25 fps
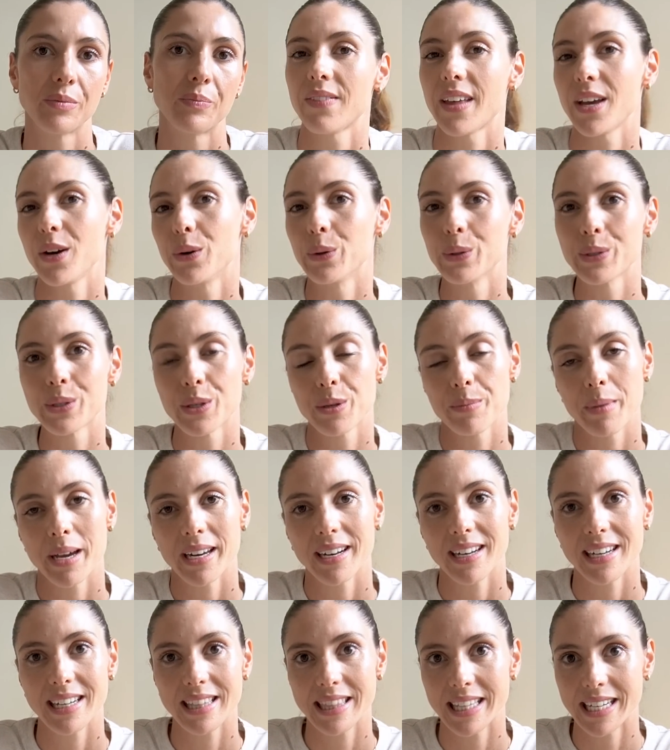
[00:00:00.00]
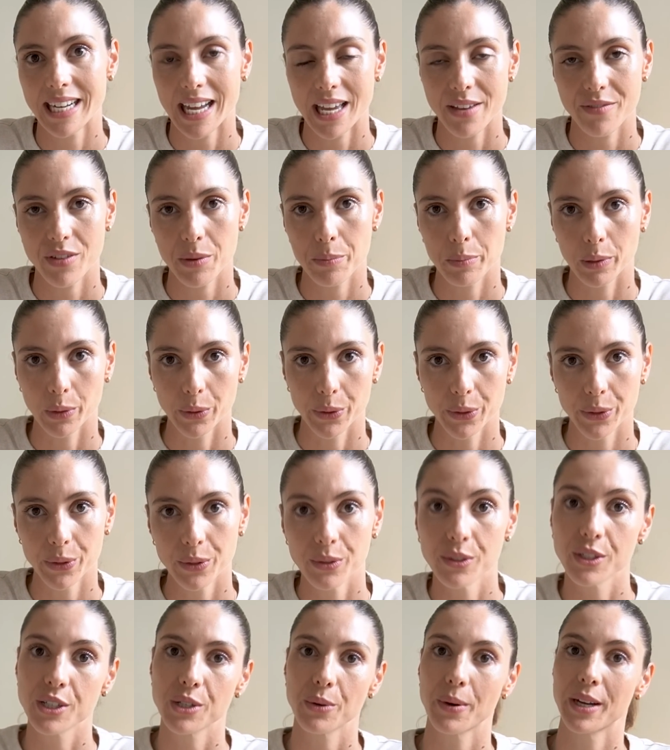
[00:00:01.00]
They also made it in the navy
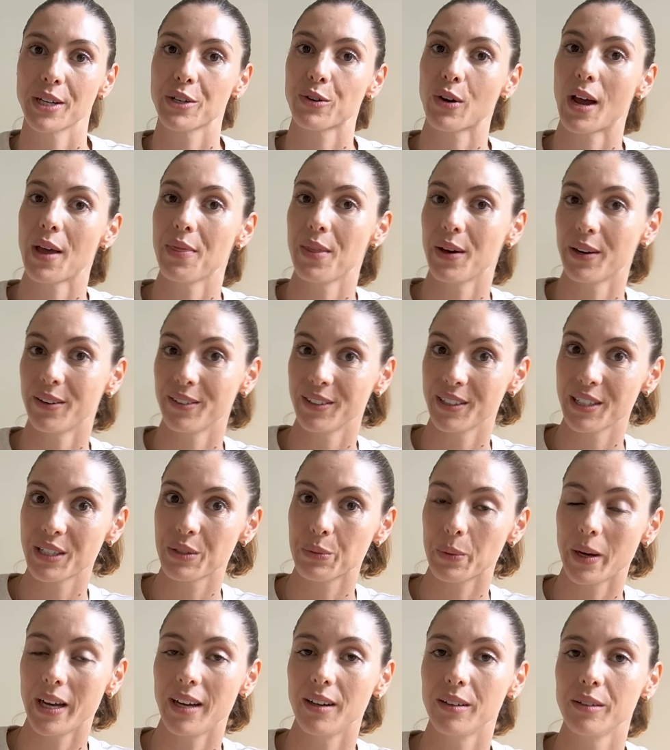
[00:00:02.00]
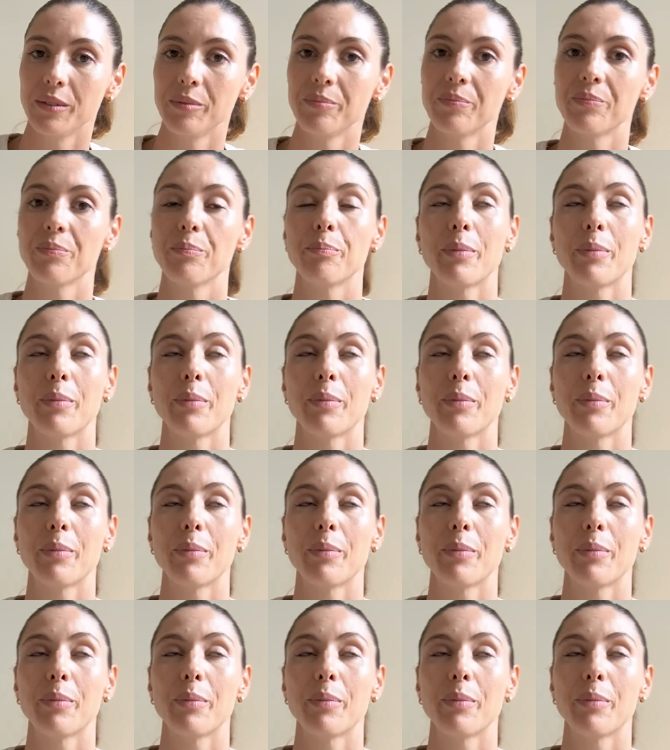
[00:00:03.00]
blue, so I tried that on as well.